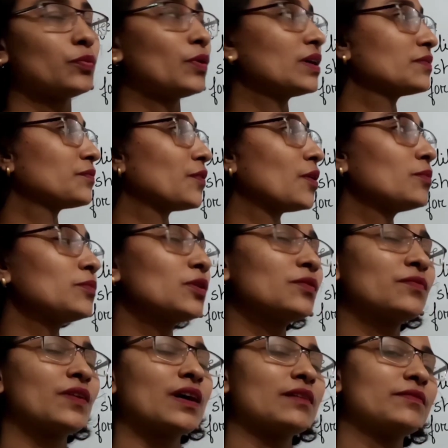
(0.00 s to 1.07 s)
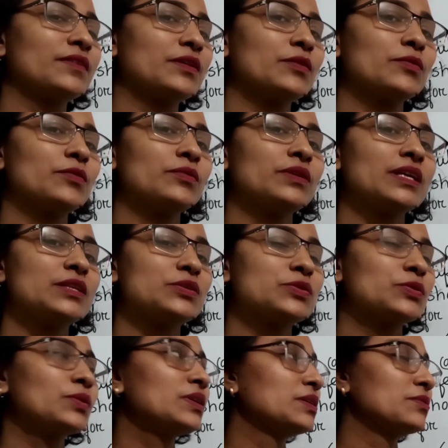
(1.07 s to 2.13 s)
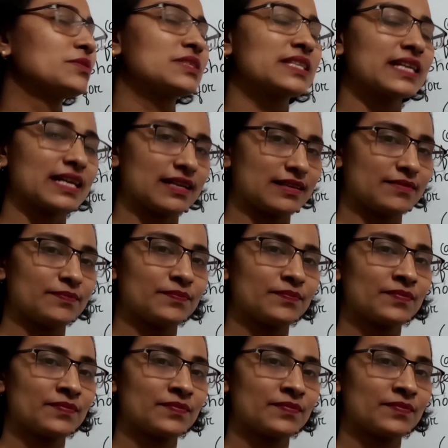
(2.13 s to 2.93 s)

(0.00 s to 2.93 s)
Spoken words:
what form of verb you need to use here.